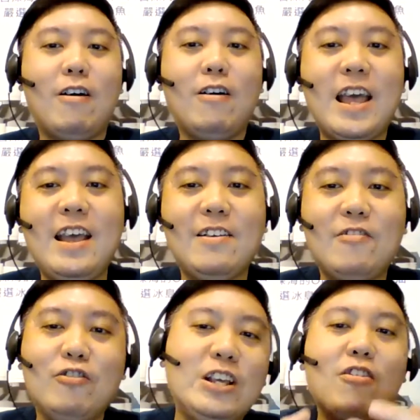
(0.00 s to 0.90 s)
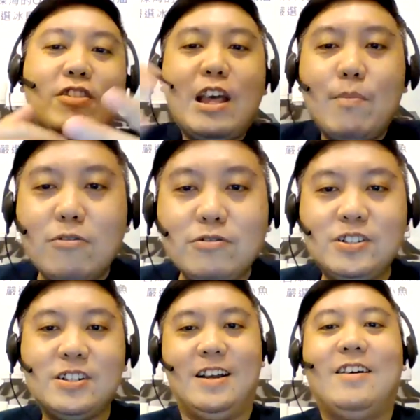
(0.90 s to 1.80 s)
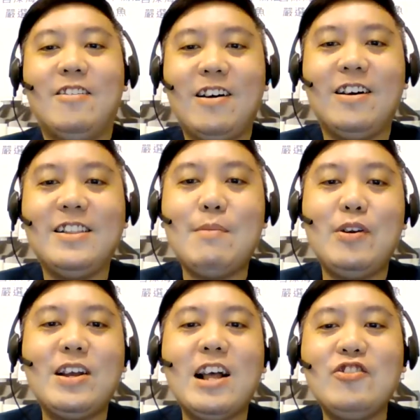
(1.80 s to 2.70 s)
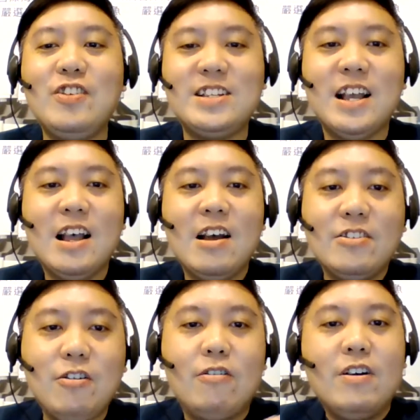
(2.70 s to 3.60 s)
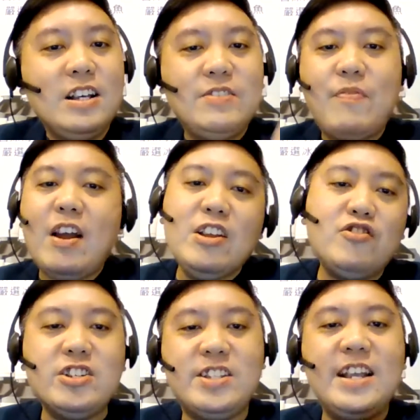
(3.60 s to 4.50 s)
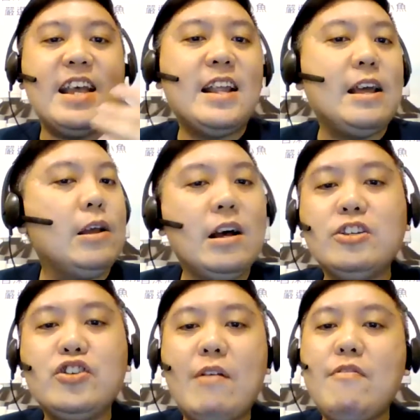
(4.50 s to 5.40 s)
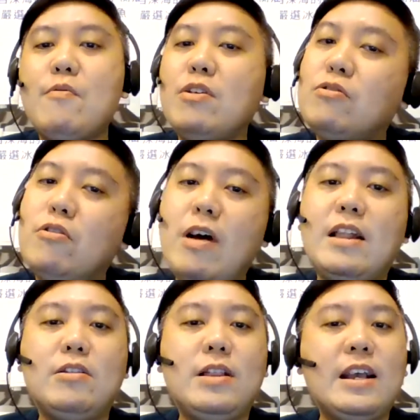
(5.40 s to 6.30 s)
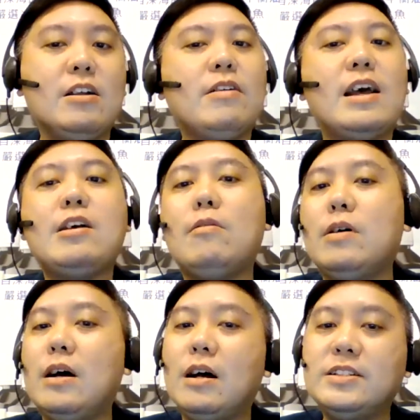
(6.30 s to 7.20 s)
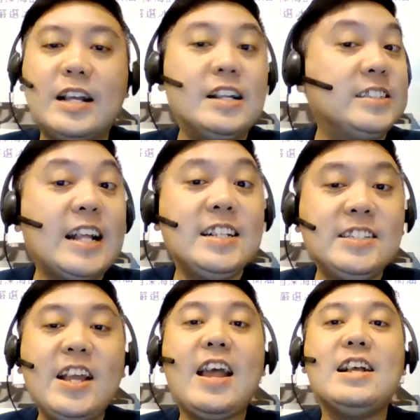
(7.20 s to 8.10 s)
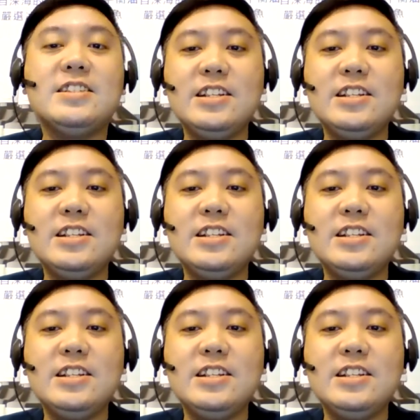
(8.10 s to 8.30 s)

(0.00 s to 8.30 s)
okay, including your neighbors, neighboring countries. So it's very interesting, and I urge everyone to go and take a look at our statistic at